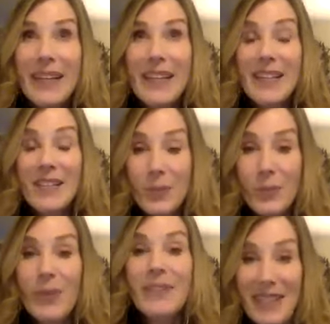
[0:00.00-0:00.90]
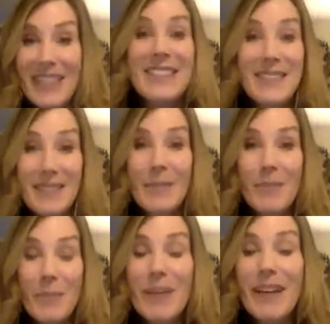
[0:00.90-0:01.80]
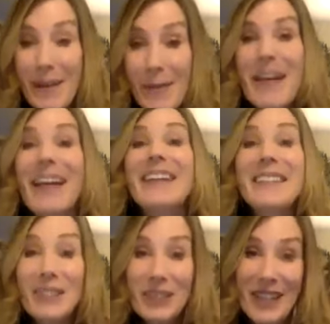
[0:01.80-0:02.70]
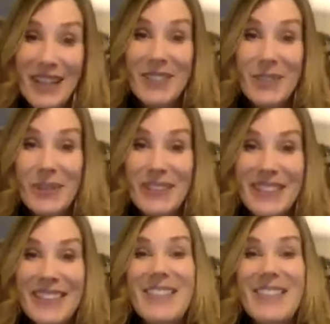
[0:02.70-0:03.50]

each one of us become that clearer conduit